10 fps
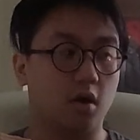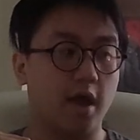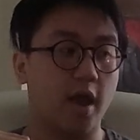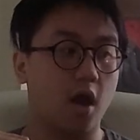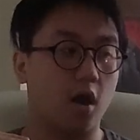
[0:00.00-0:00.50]

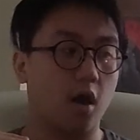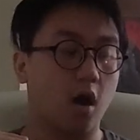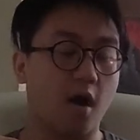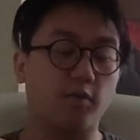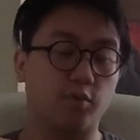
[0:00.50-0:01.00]
eh,
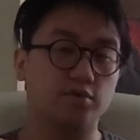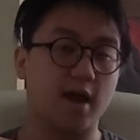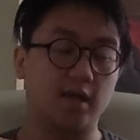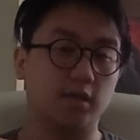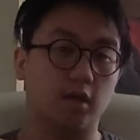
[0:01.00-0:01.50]
uncomfortable with
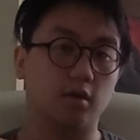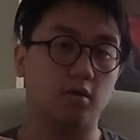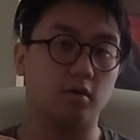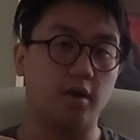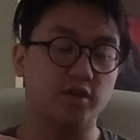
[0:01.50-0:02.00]
reality.
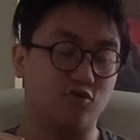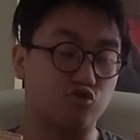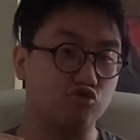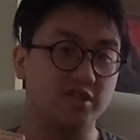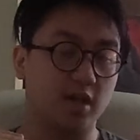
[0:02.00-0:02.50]
He's
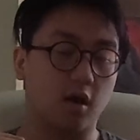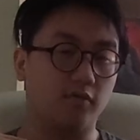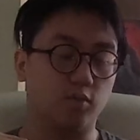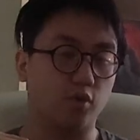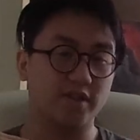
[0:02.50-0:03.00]
increasingly
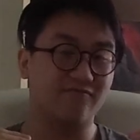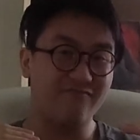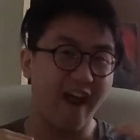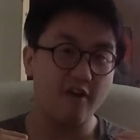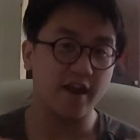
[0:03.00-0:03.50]
uncomfortable. He's
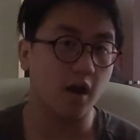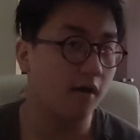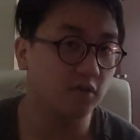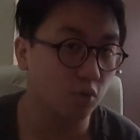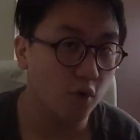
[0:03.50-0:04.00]
very
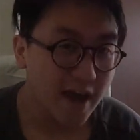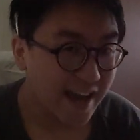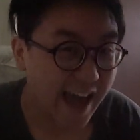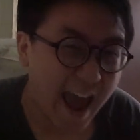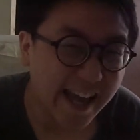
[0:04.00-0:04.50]
uncomfortable.
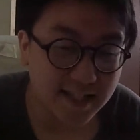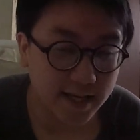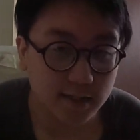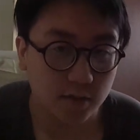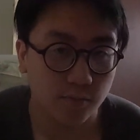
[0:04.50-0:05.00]
He hates
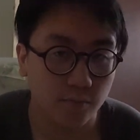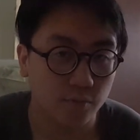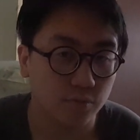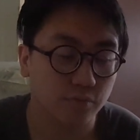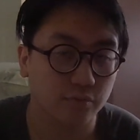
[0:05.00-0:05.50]
it.
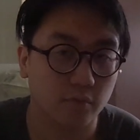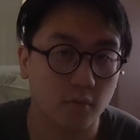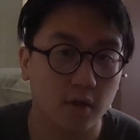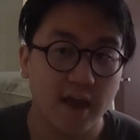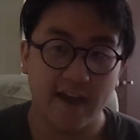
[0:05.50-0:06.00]

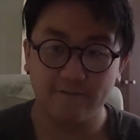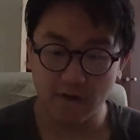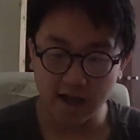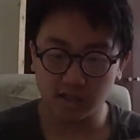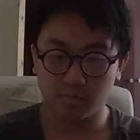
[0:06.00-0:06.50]
He
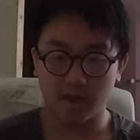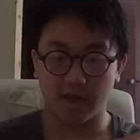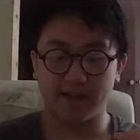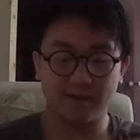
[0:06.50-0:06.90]
finds something and he